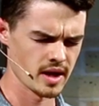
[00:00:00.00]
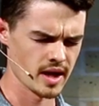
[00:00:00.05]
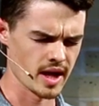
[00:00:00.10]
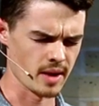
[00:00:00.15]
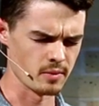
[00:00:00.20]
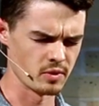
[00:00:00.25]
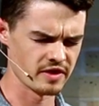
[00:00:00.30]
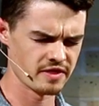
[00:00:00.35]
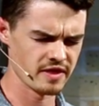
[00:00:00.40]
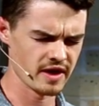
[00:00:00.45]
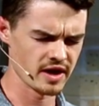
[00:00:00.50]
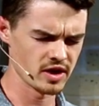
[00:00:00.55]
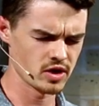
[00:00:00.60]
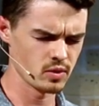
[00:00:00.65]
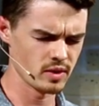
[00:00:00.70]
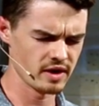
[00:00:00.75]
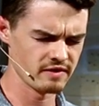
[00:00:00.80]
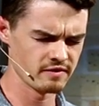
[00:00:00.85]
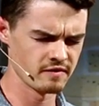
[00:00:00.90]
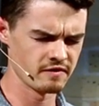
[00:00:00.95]
And we thank
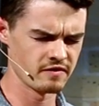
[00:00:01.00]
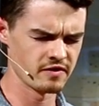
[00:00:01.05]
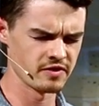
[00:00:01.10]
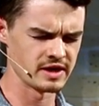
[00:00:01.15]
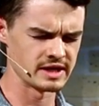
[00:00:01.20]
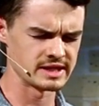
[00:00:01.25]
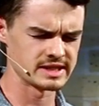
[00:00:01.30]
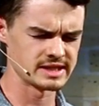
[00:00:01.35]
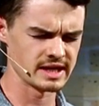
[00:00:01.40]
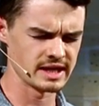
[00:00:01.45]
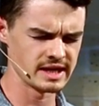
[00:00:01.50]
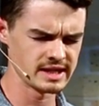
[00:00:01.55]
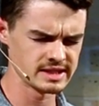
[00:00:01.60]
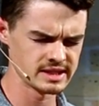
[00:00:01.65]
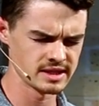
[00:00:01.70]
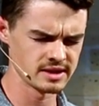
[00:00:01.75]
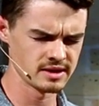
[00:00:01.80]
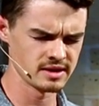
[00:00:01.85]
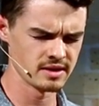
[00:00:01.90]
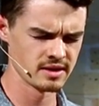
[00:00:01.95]
you even for this
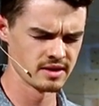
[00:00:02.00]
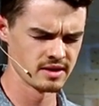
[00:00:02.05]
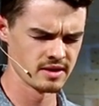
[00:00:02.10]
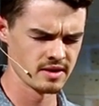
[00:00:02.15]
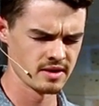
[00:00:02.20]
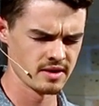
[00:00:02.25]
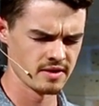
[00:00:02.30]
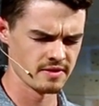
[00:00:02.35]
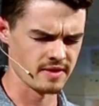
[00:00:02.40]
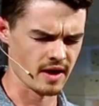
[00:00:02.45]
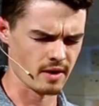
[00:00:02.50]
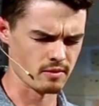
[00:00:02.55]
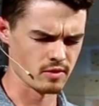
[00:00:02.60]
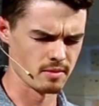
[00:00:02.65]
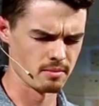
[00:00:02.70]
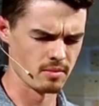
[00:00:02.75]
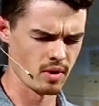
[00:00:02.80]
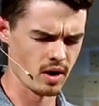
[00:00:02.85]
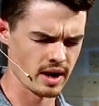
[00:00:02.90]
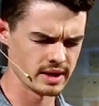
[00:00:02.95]
season that
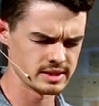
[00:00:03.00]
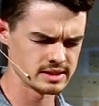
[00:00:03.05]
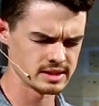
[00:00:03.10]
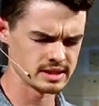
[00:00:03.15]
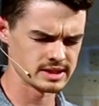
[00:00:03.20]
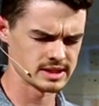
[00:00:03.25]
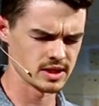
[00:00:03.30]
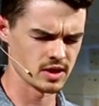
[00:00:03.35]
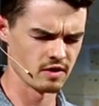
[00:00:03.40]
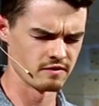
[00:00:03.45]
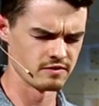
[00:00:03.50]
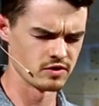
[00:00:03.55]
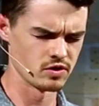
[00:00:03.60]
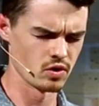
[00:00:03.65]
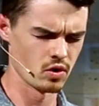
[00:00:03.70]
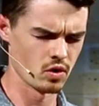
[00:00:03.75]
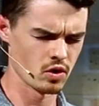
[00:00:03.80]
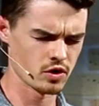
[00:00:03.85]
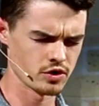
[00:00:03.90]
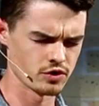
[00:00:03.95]
reminds us of
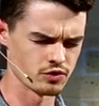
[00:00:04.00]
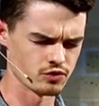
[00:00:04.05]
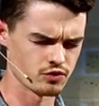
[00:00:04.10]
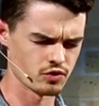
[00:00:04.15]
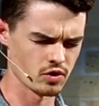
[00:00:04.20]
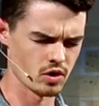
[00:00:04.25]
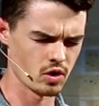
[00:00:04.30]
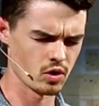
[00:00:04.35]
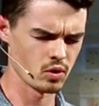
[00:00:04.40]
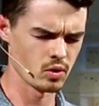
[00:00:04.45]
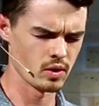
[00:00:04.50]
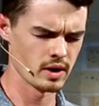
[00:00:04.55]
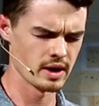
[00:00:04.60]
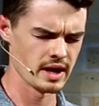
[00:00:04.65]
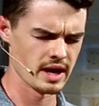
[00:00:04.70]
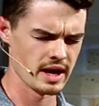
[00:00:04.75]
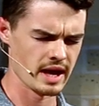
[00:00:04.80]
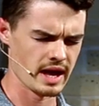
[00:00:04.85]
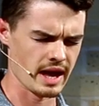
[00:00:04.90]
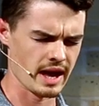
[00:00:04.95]
your control
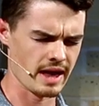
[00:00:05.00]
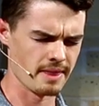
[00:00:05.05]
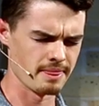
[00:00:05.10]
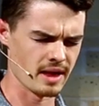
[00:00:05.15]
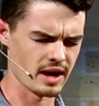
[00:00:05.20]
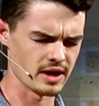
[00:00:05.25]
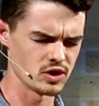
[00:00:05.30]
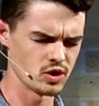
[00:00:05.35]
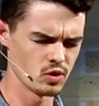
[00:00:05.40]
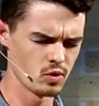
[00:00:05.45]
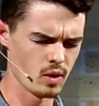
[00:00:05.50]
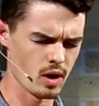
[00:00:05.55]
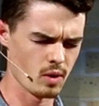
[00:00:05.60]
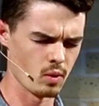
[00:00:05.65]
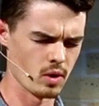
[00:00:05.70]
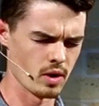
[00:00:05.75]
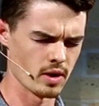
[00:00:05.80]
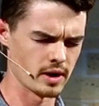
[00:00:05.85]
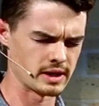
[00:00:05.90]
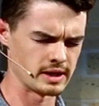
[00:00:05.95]
and that you are
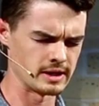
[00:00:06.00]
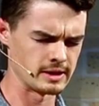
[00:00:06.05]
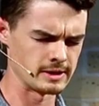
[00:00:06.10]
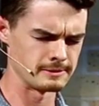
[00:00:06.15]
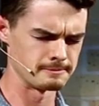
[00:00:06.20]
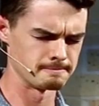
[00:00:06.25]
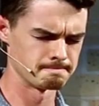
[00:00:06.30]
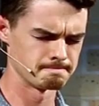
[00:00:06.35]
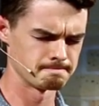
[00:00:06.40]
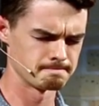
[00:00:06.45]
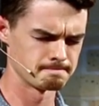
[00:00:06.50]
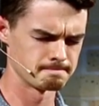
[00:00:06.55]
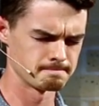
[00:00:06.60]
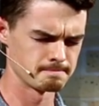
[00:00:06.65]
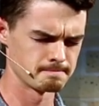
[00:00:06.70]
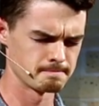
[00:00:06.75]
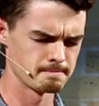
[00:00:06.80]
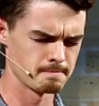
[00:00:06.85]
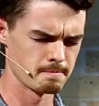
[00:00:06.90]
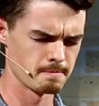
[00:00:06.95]
working
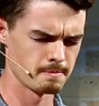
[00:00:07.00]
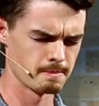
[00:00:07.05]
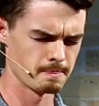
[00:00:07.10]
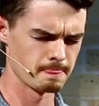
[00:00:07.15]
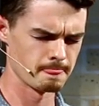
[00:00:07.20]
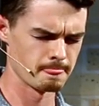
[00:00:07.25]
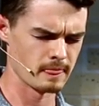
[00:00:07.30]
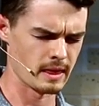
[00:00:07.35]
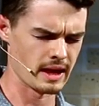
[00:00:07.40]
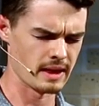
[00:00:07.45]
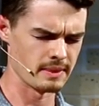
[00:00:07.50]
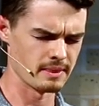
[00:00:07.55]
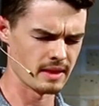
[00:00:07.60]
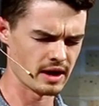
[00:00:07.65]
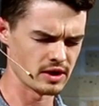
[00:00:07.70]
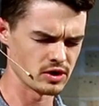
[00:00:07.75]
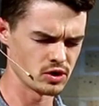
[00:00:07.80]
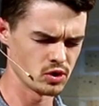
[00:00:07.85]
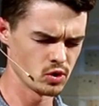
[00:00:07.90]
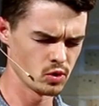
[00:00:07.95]
and
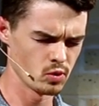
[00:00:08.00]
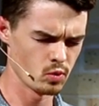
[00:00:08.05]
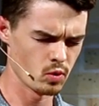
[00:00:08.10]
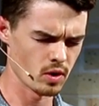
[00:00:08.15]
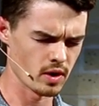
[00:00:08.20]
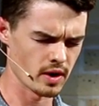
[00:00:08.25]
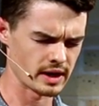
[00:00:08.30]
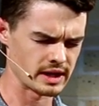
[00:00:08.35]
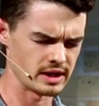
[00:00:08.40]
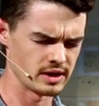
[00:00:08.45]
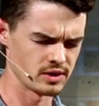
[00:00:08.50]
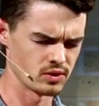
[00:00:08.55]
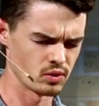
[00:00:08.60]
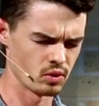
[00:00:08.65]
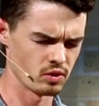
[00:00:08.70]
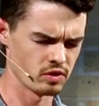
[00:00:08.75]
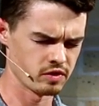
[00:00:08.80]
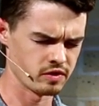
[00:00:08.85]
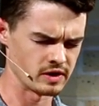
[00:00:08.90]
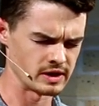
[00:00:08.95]
that you work in
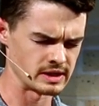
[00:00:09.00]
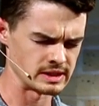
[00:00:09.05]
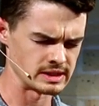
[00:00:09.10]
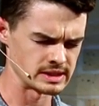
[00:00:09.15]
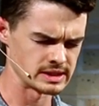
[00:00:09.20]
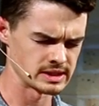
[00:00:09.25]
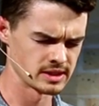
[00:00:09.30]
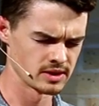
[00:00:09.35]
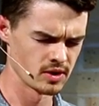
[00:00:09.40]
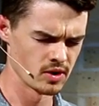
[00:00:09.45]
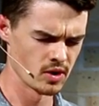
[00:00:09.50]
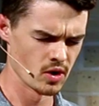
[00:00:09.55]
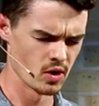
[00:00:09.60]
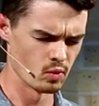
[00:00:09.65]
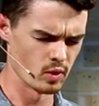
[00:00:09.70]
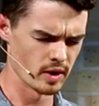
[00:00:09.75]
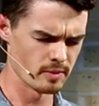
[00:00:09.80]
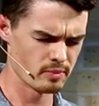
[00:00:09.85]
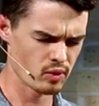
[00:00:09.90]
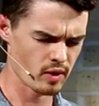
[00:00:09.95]
all things.
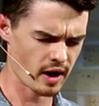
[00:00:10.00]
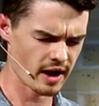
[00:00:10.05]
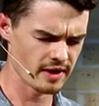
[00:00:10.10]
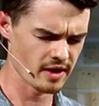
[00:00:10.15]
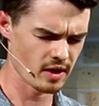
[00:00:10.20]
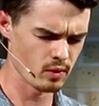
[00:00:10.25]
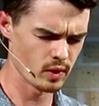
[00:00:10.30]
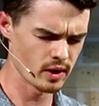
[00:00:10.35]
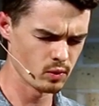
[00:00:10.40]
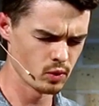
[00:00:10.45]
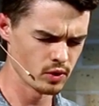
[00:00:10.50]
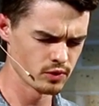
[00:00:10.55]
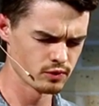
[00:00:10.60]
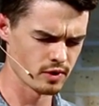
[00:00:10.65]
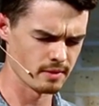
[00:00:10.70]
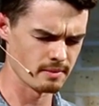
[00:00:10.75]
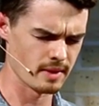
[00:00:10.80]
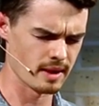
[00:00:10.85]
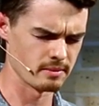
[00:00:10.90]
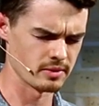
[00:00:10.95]
We pray that we would
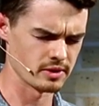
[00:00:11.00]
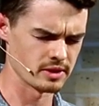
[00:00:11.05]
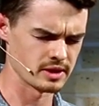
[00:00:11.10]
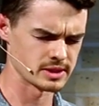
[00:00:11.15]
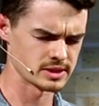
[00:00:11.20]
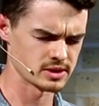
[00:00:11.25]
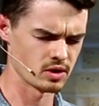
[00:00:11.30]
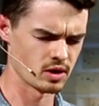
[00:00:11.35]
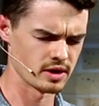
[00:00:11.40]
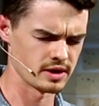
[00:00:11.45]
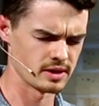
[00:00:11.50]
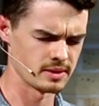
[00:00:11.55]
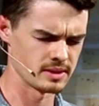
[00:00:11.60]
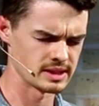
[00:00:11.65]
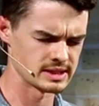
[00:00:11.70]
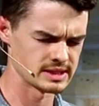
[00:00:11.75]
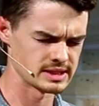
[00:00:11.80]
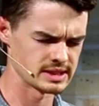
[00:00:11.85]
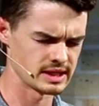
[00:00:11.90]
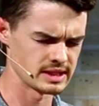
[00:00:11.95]
remember this, God, in
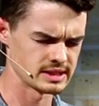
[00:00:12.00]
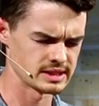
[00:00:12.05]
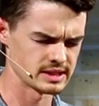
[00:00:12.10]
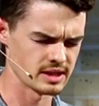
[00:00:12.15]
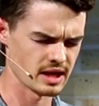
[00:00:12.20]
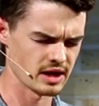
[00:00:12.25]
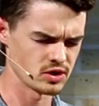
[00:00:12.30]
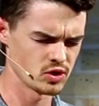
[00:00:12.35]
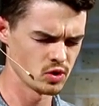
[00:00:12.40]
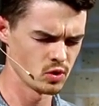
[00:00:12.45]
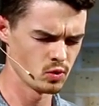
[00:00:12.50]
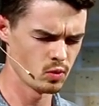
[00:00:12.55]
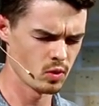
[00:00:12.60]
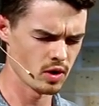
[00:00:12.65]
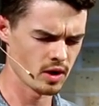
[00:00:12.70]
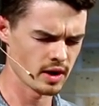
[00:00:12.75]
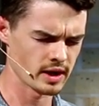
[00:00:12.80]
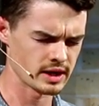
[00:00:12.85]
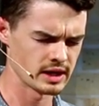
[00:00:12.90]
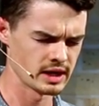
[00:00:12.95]
this season, that you
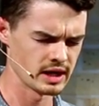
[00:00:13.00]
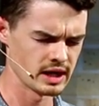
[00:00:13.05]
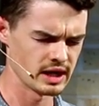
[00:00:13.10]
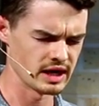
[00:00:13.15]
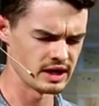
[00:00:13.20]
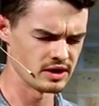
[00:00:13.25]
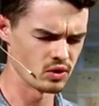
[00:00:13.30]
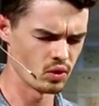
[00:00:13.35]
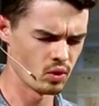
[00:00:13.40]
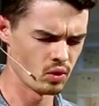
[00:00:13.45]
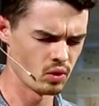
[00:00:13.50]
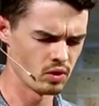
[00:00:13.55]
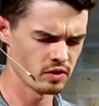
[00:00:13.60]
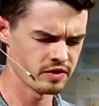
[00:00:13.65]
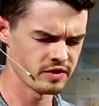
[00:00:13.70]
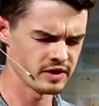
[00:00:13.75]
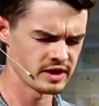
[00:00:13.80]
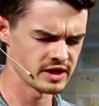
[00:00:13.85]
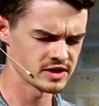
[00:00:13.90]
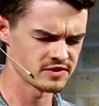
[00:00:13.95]
work in all
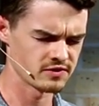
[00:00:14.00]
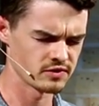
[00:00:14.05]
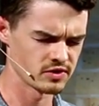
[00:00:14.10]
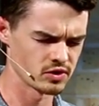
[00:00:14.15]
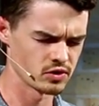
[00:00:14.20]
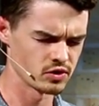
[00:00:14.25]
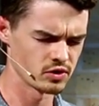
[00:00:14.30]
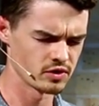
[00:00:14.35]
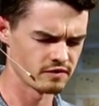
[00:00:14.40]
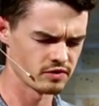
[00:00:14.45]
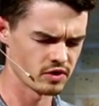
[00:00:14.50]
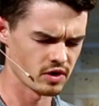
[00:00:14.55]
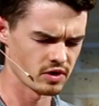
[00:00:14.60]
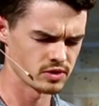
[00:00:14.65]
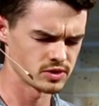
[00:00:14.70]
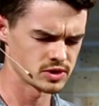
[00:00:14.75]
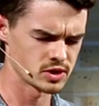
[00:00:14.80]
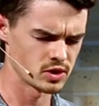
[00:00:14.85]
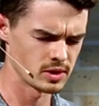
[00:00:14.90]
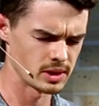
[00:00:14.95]
things for the good of
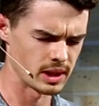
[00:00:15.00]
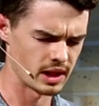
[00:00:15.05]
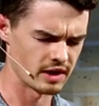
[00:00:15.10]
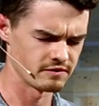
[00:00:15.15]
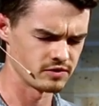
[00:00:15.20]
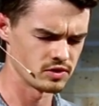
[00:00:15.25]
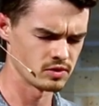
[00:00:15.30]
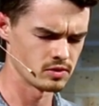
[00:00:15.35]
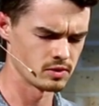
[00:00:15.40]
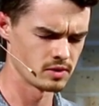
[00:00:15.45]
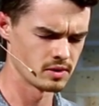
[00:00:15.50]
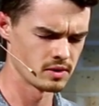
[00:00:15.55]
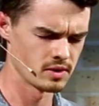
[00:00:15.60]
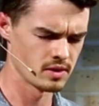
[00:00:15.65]
those who love you.